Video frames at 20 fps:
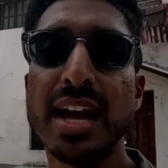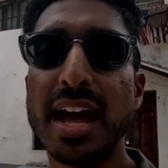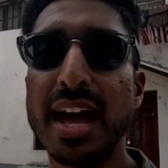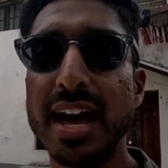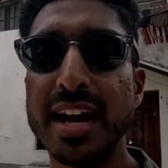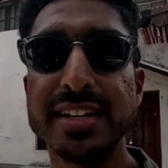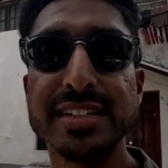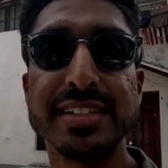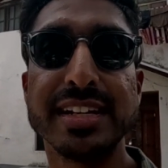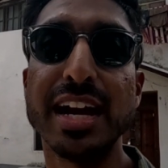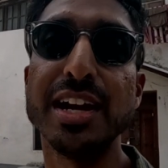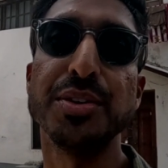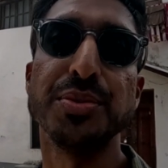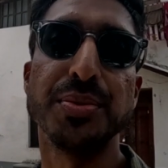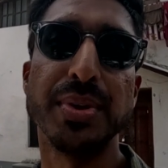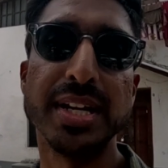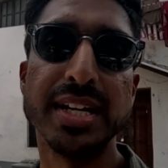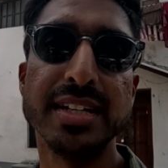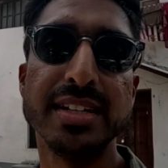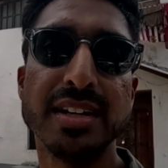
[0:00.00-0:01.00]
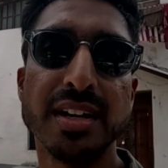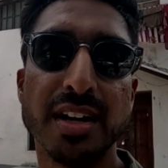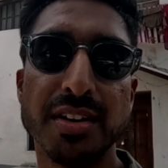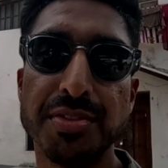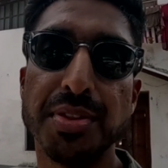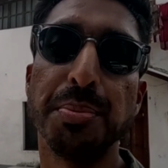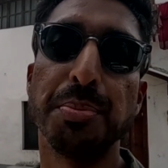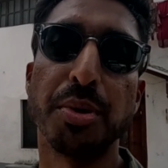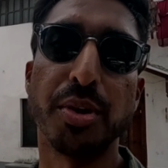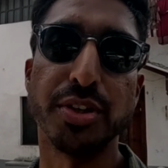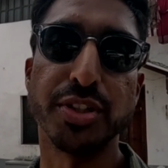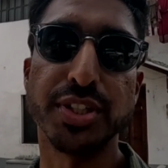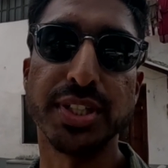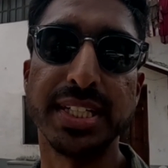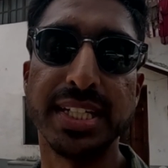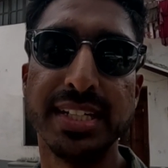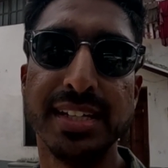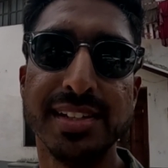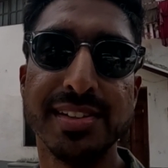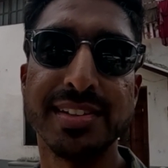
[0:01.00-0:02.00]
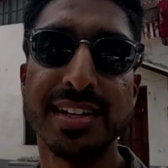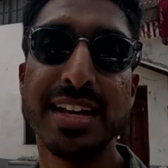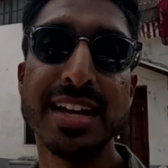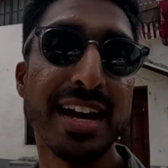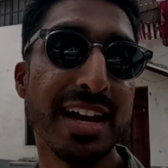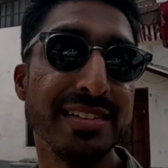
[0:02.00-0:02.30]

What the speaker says: and get rid of the Portuguese.